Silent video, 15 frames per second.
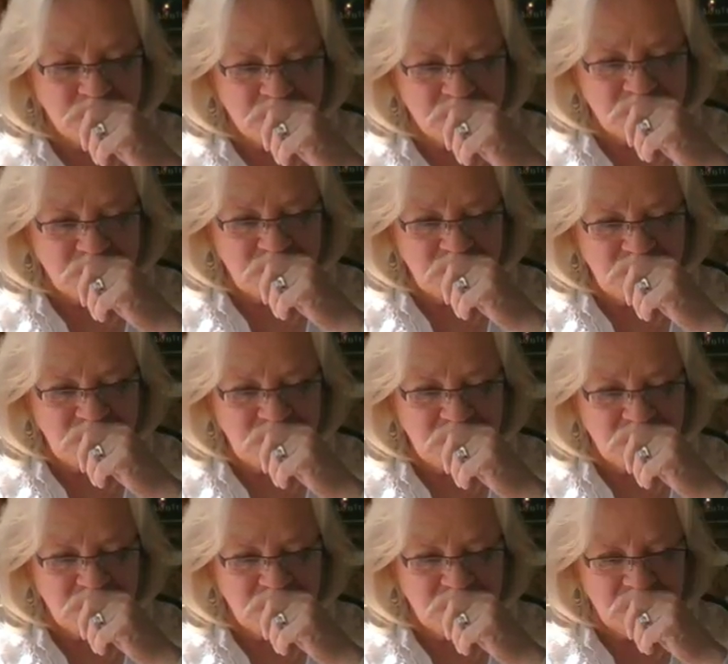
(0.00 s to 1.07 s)

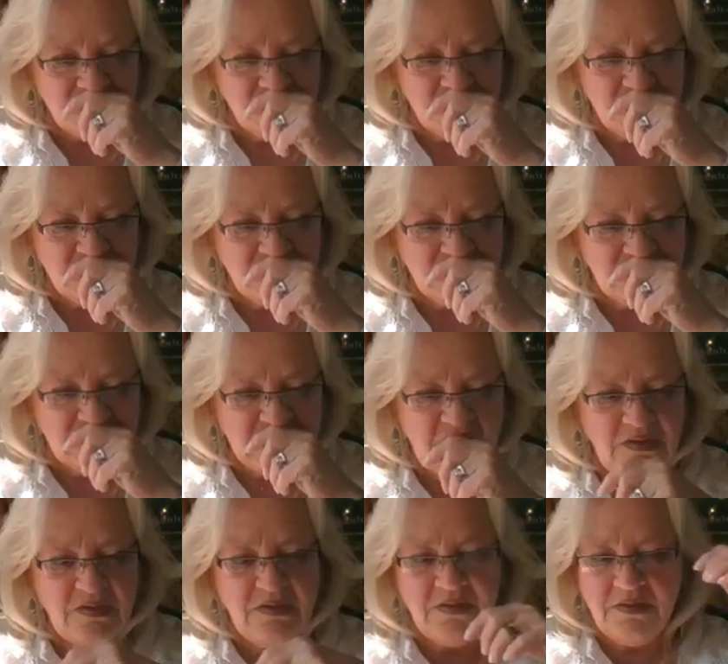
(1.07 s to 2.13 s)

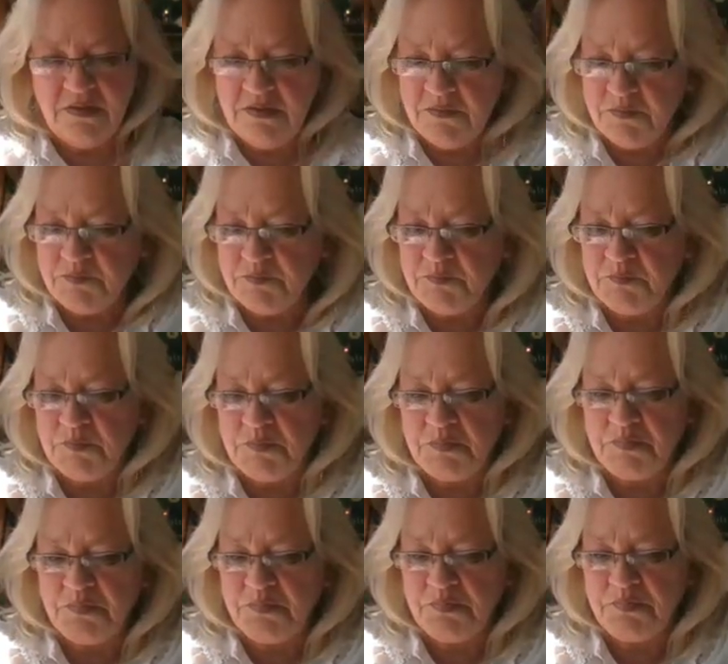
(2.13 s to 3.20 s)

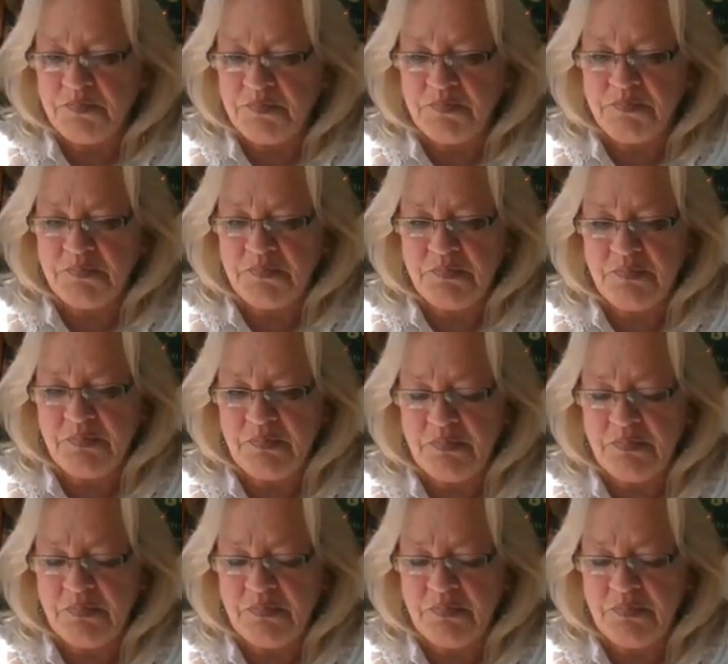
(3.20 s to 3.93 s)
(silence)